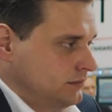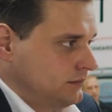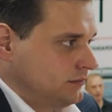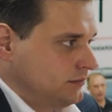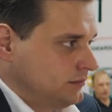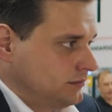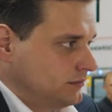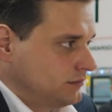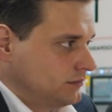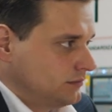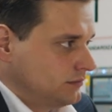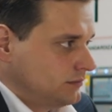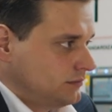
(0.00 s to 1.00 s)

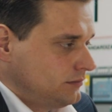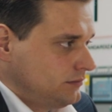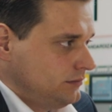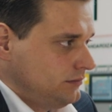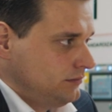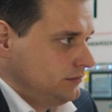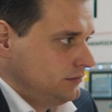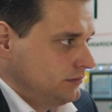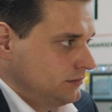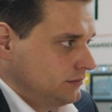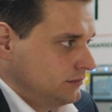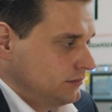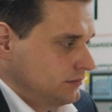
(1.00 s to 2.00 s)

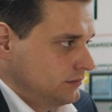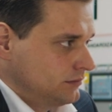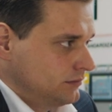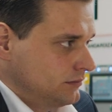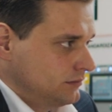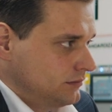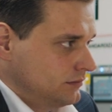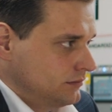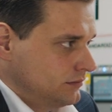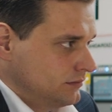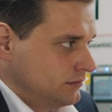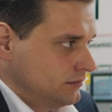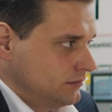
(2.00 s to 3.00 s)

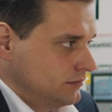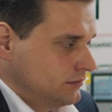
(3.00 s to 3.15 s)
No words are spoken by the person on screen.